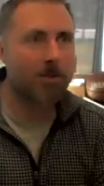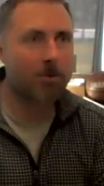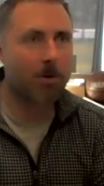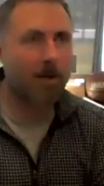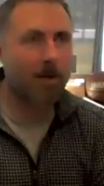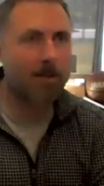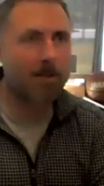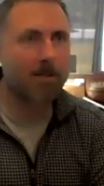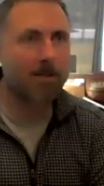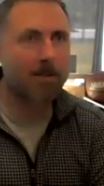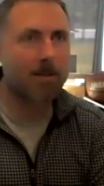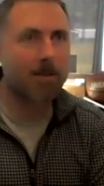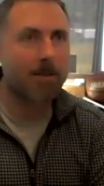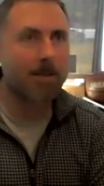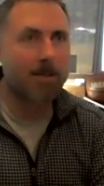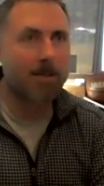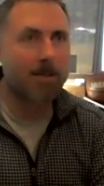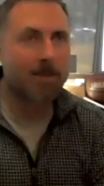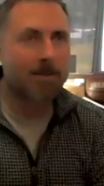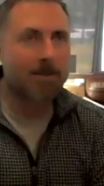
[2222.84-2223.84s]
trying to
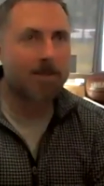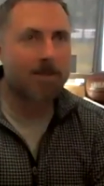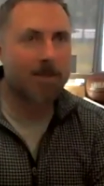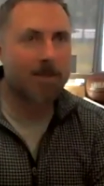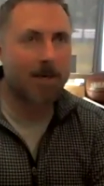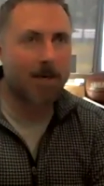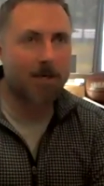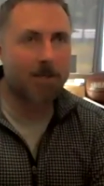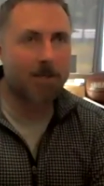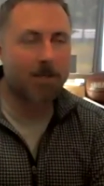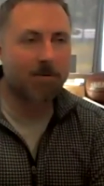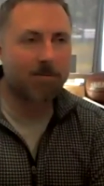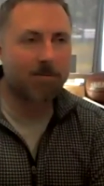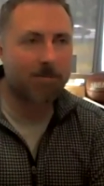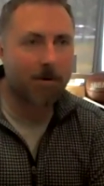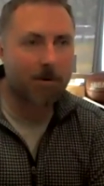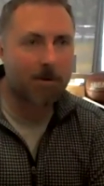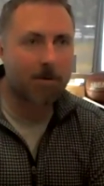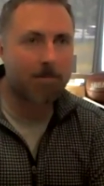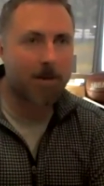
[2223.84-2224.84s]
set us on a
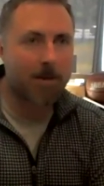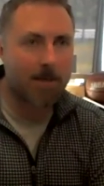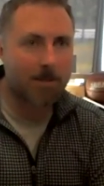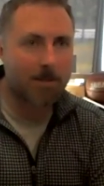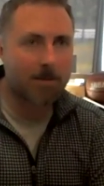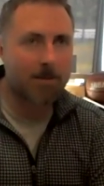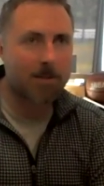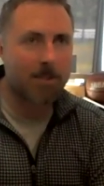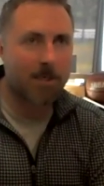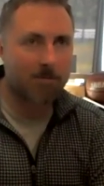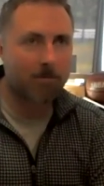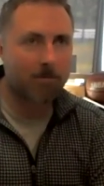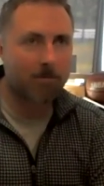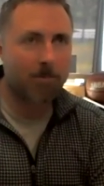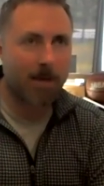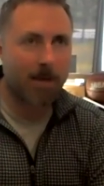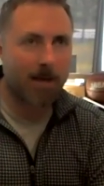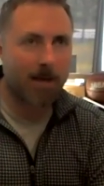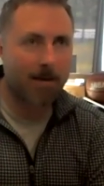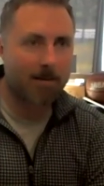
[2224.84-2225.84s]
fundamentally different
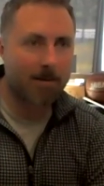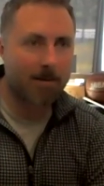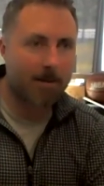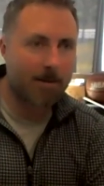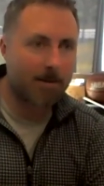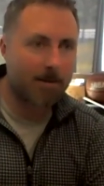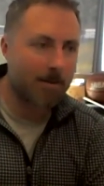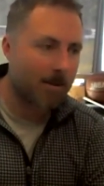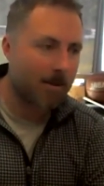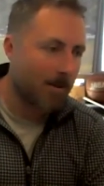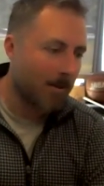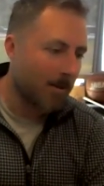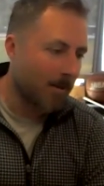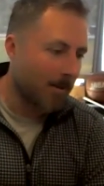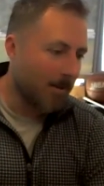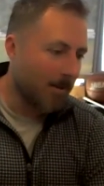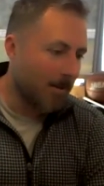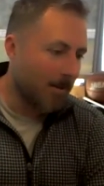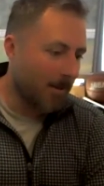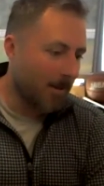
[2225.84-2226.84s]
path. And
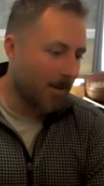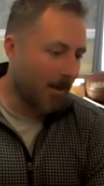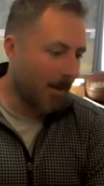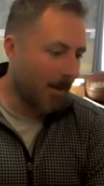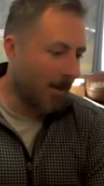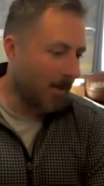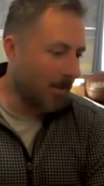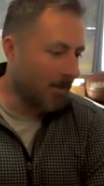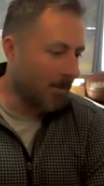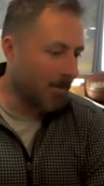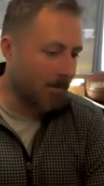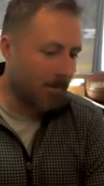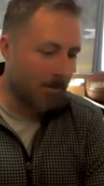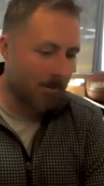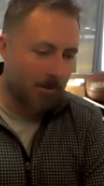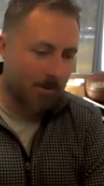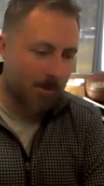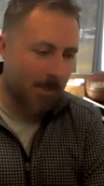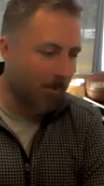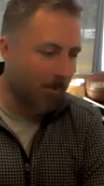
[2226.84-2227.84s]

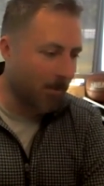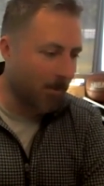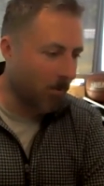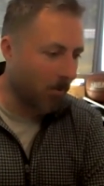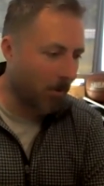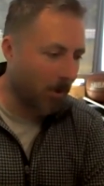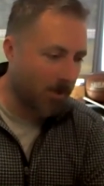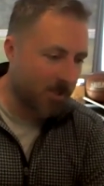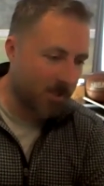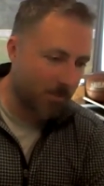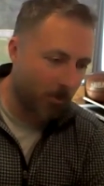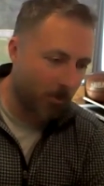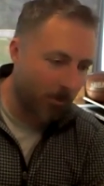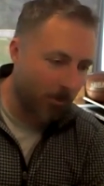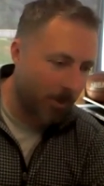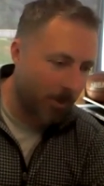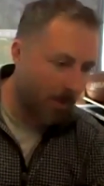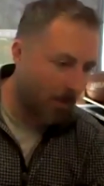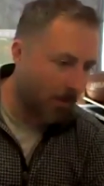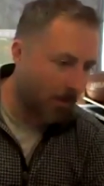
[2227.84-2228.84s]
I came across the
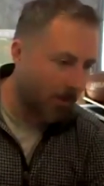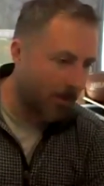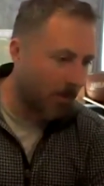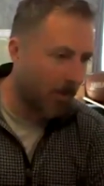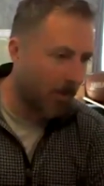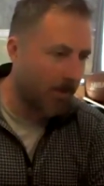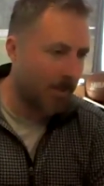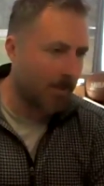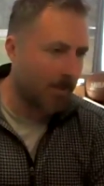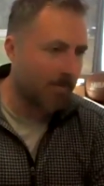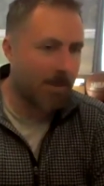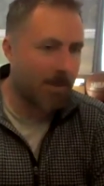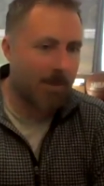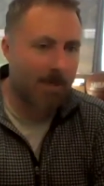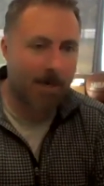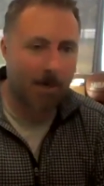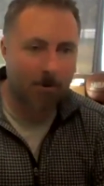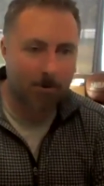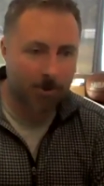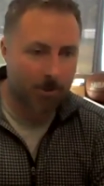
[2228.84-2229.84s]
Marie Kondo idea of like
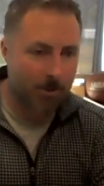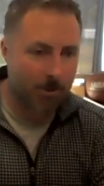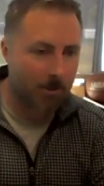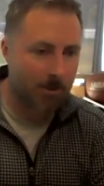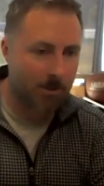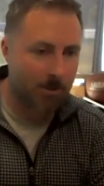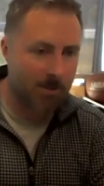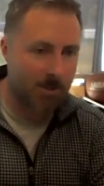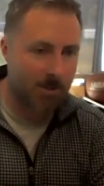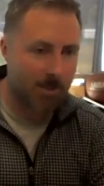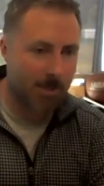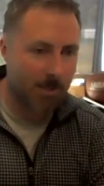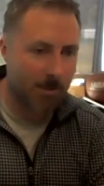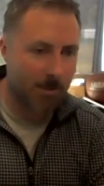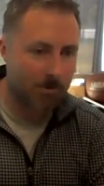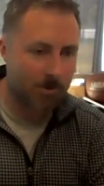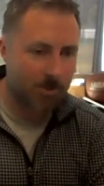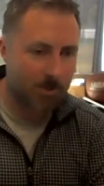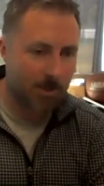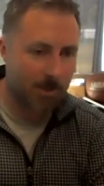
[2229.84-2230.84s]
how she cleans a
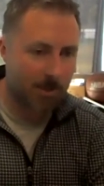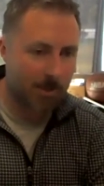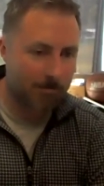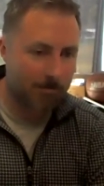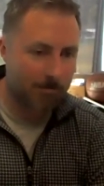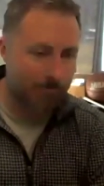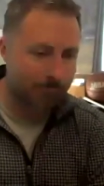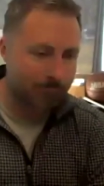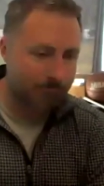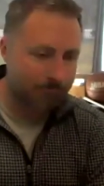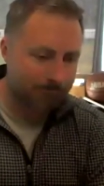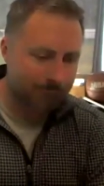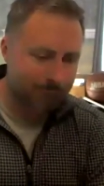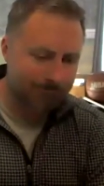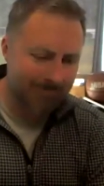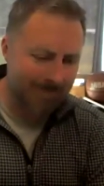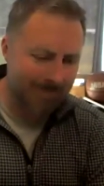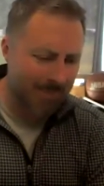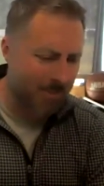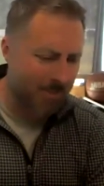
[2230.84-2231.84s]
house.
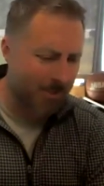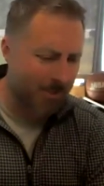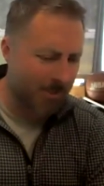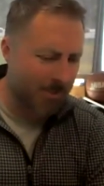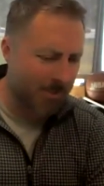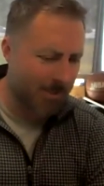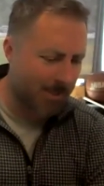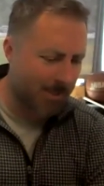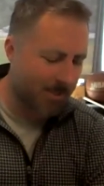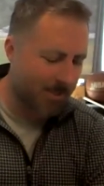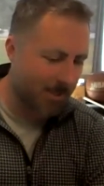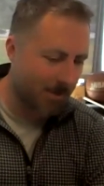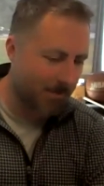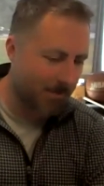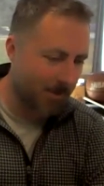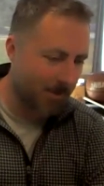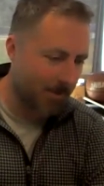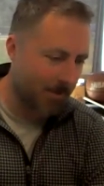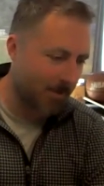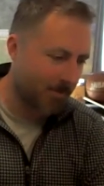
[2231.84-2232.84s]
And she said
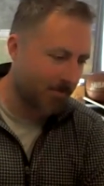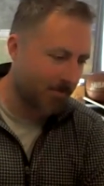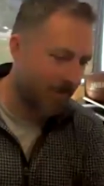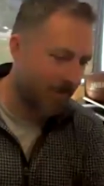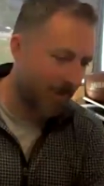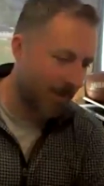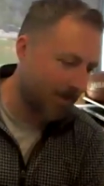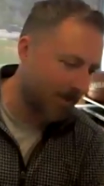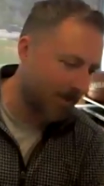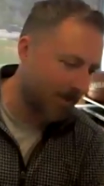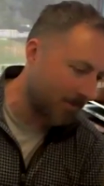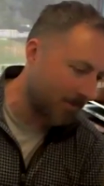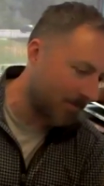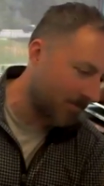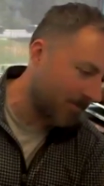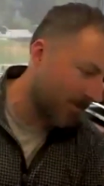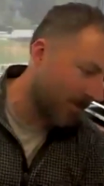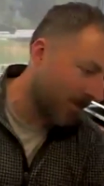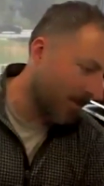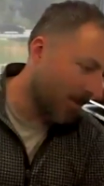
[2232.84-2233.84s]
something to the effect of,